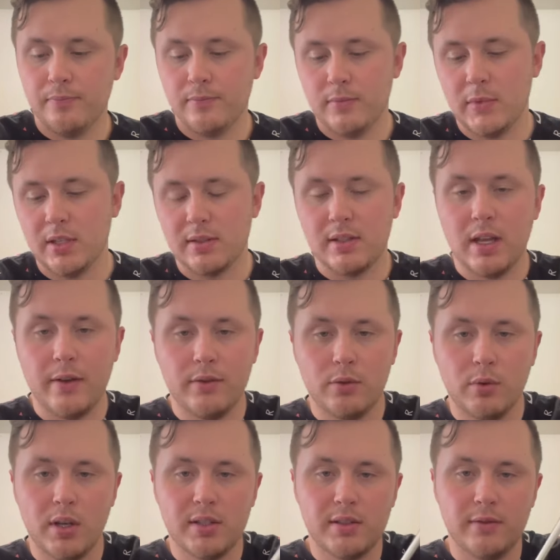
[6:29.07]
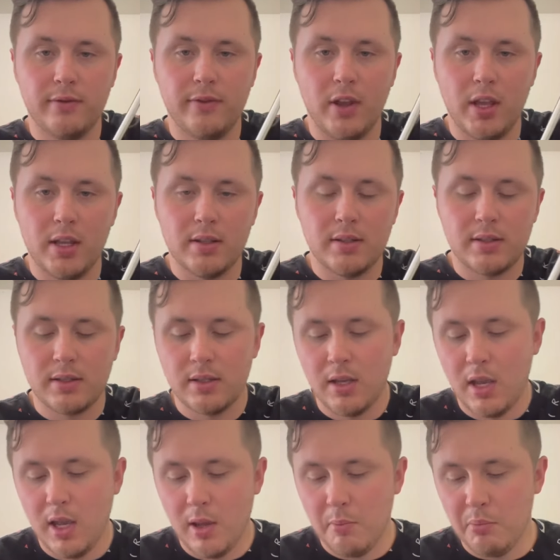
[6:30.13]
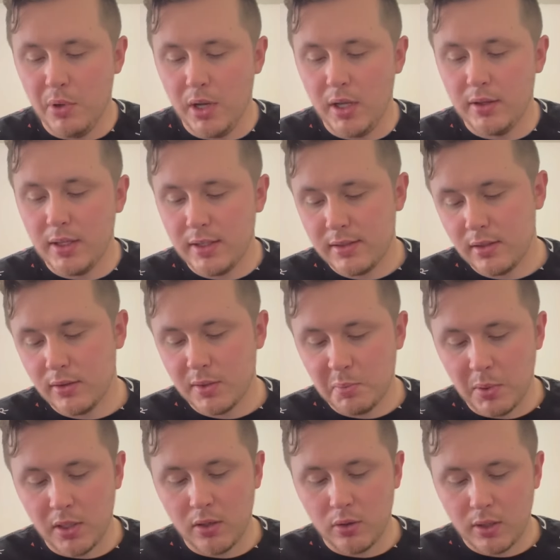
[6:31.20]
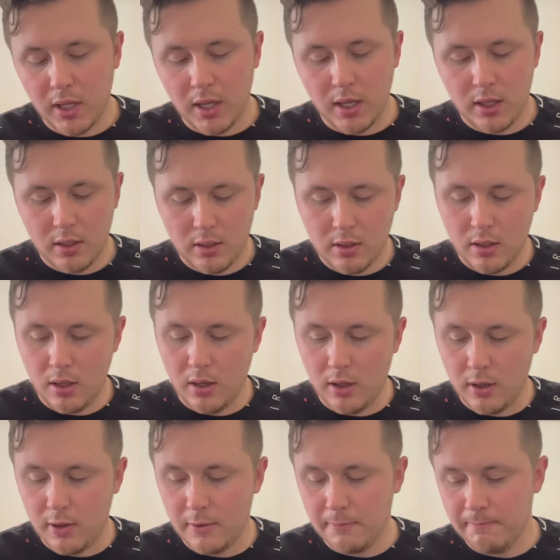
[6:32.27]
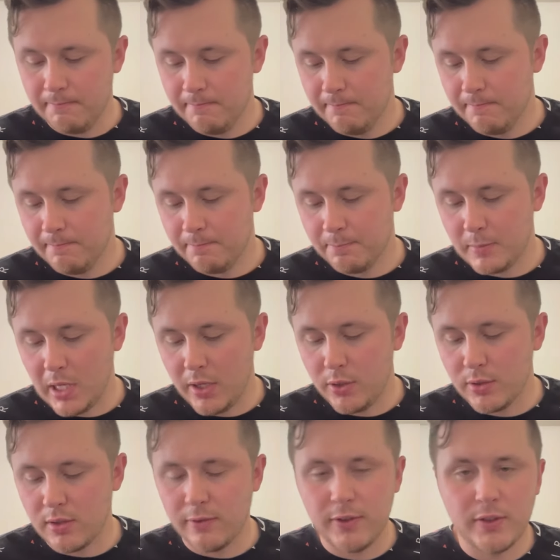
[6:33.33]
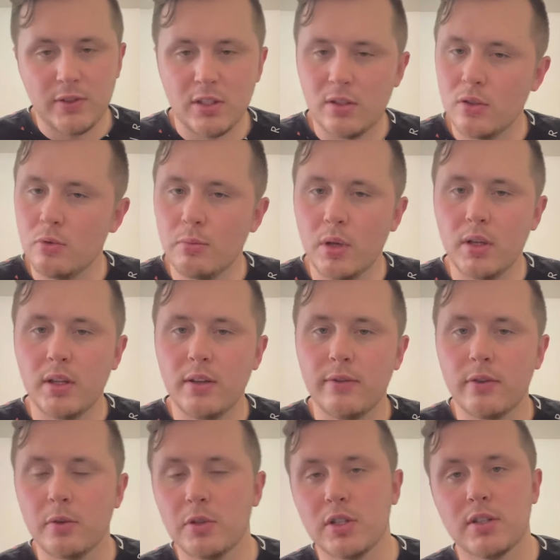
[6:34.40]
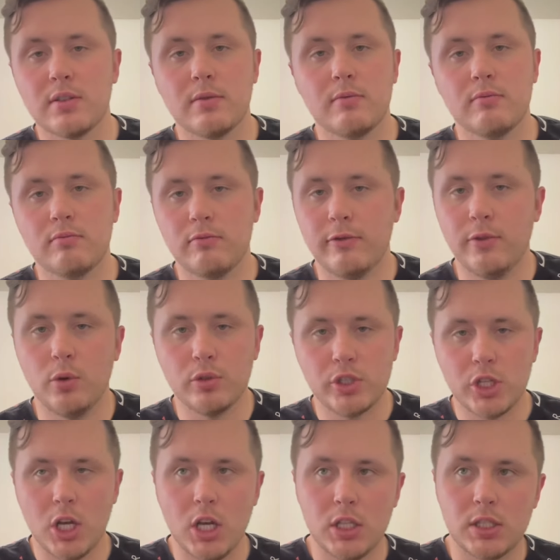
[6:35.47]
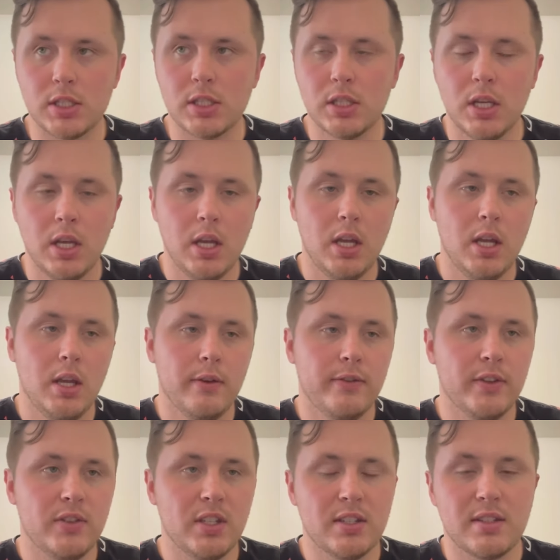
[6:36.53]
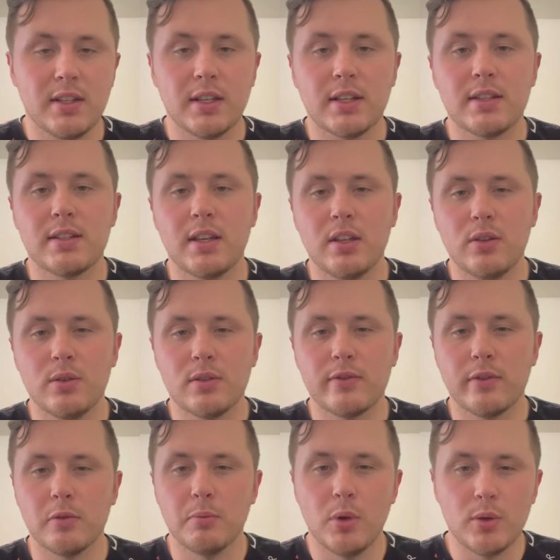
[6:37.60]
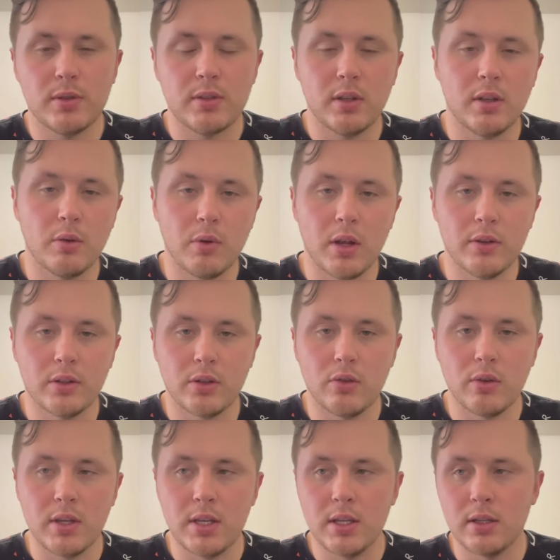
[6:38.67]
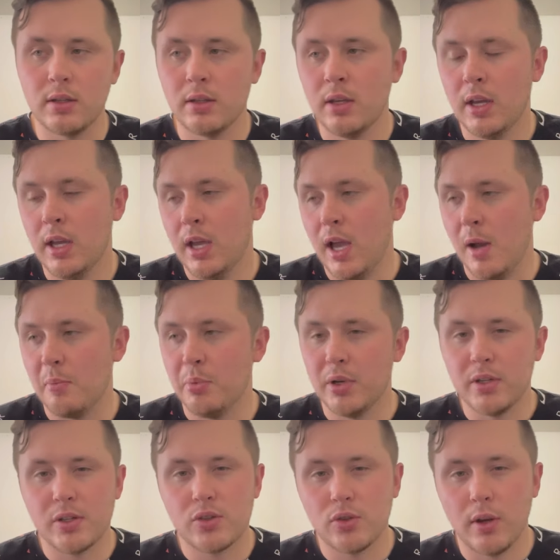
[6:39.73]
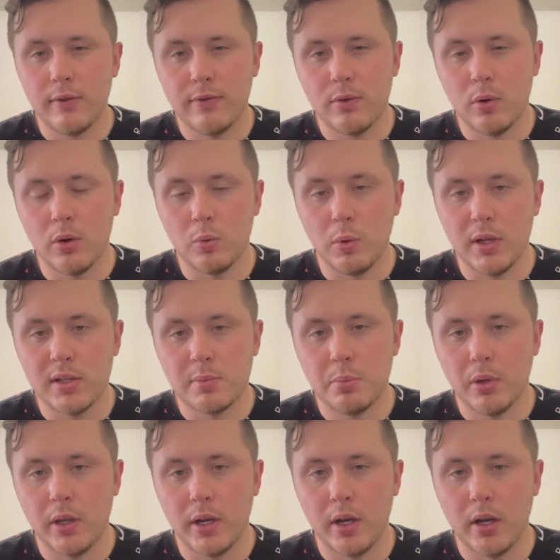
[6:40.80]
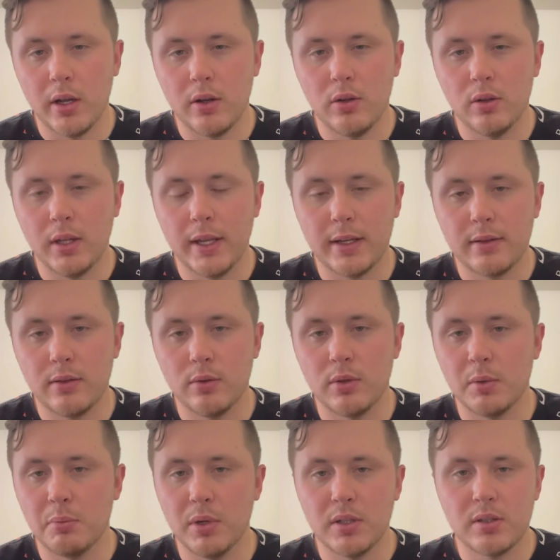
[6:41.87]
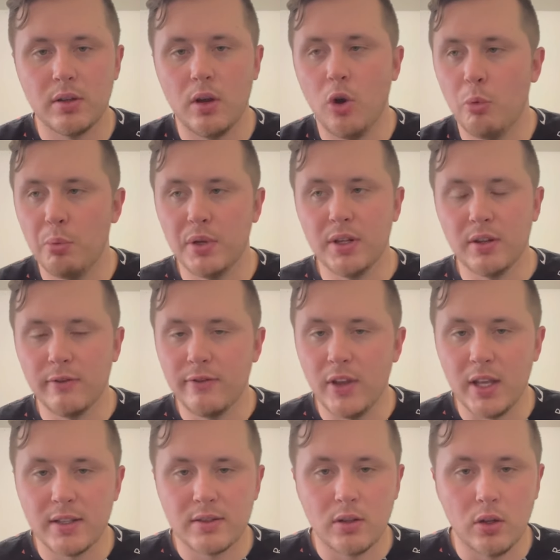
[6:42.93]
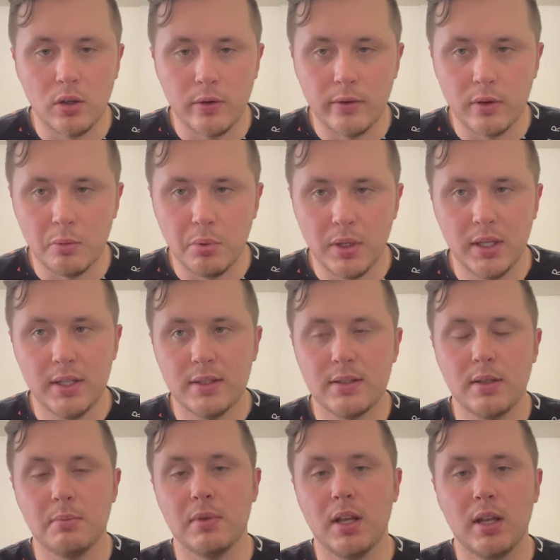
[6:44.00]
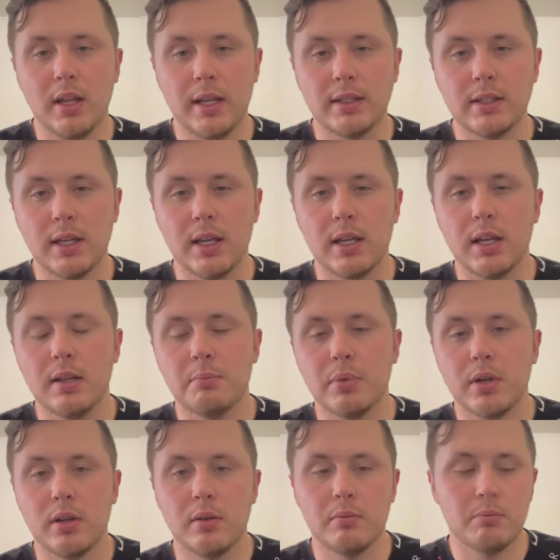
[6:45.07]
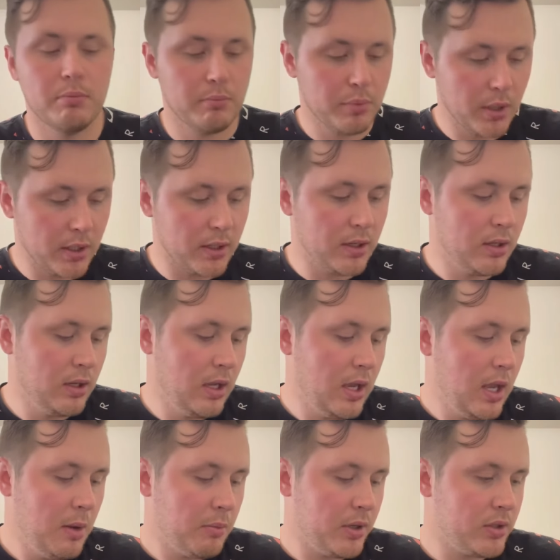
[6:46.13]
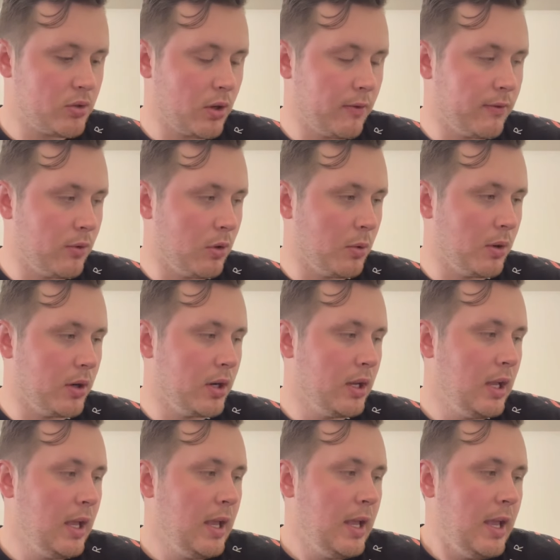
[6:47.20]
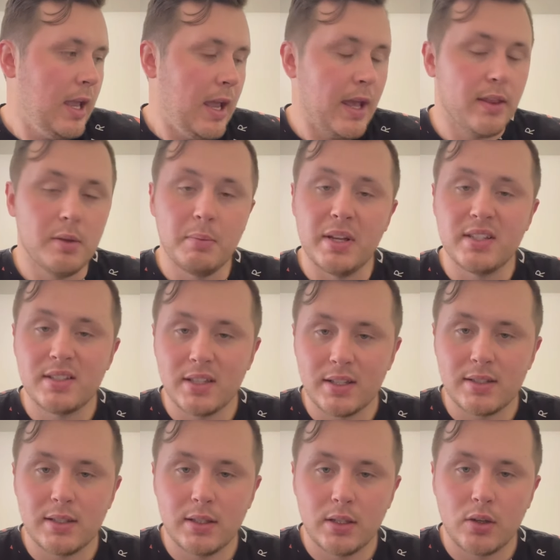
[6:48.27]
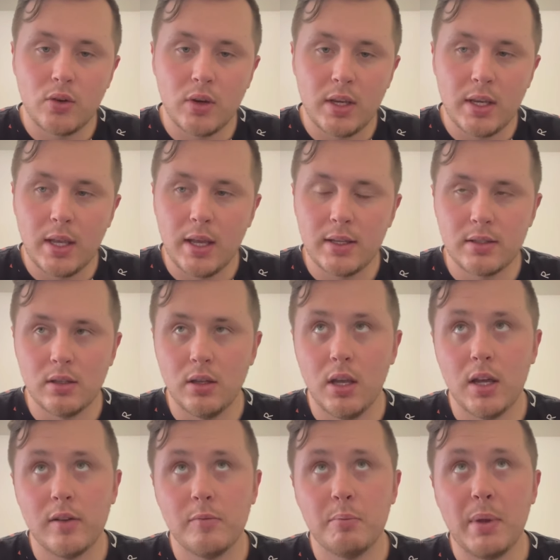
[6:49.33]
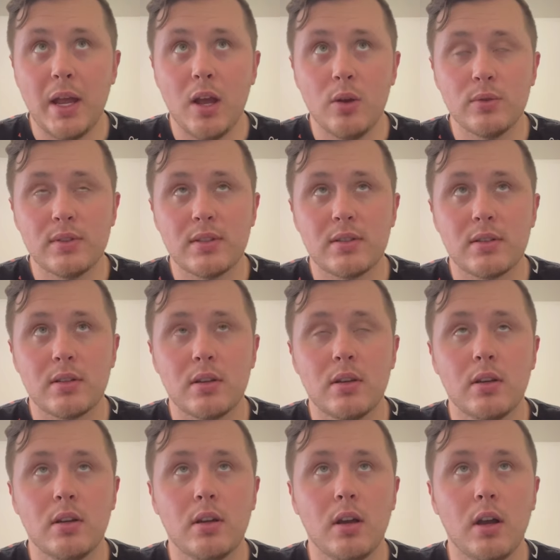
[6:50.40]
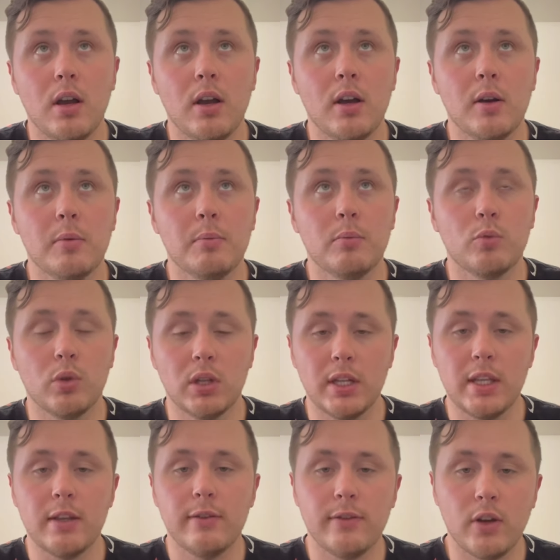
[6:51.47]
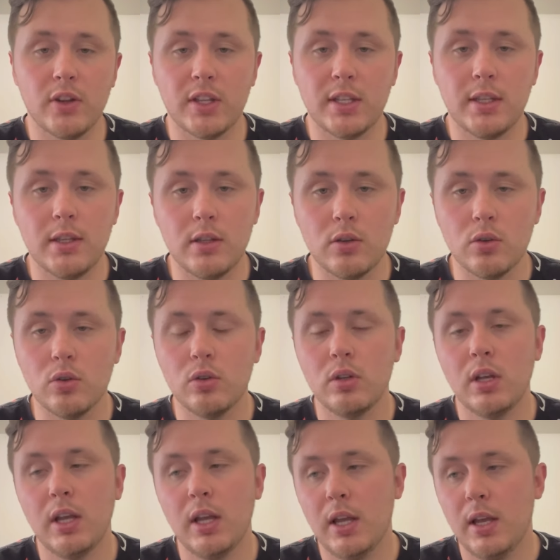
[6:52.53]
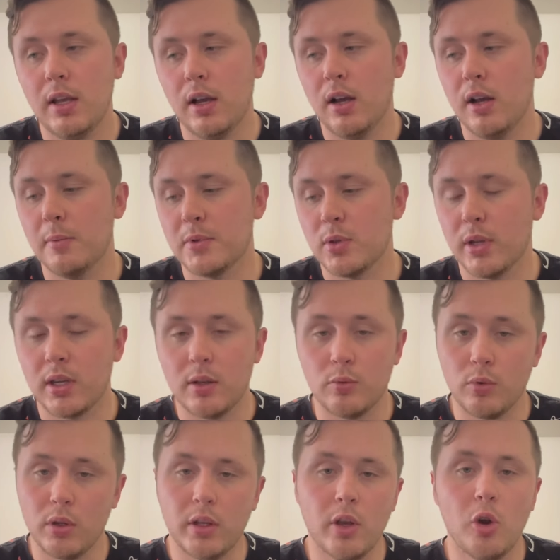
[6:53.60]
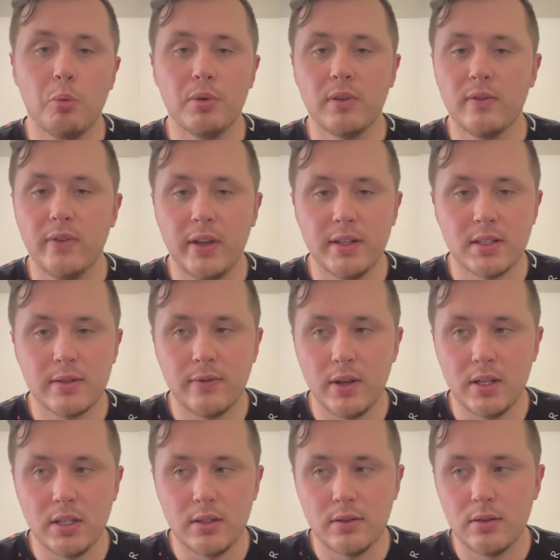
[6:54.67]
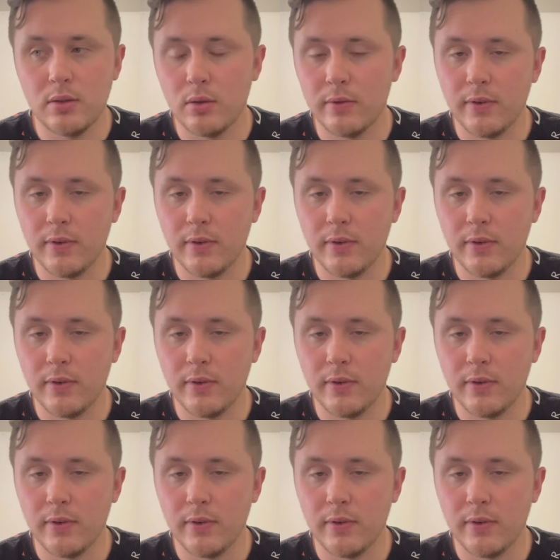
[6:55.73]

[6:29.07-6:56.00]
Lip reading: Doesn't have the rusted face, but they still spin okay. I use the 52 mainly for just full shots. 56 I use for mostly around the green. I'm a pretty straightforward wedge player. I don't like doing a bunch of open in the face all over the place. I'm not like that. I'm pretty straightforward. And then my 60 degree has a lot of bounce relief on the heel, so I can really open the face if I need to.